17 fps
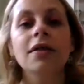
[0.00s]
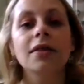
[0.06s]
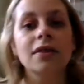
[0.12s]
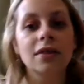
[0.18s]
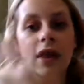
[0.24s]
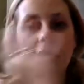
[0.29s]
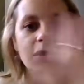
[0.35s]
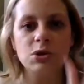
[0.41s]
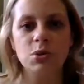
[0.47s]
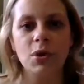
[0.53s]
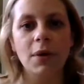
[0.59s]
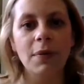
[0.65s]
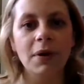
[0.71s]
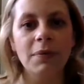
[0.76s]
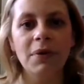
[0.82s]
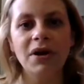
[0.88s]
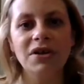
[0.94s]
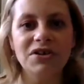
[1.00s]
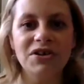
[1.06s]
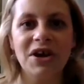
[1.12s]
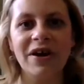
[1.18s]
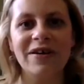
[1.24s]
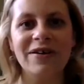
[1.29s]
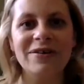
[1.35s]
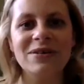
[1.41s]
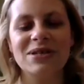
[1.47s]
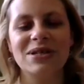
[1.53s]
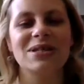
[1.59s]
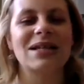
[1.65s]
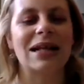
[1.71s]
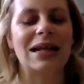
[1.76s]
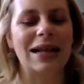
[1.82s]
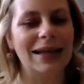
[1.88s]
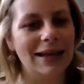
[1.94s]
That's where my mind goes. It's
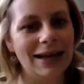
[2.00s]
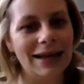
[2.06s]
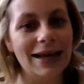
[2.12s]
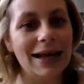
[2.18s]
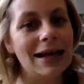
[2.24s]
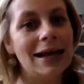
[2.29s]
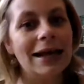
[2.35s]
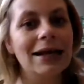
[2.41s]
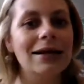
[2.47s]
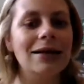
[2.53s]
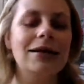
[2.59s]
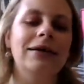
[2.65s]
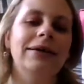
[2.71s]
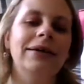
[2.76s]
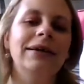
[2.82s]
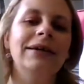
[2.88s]
clearly ink.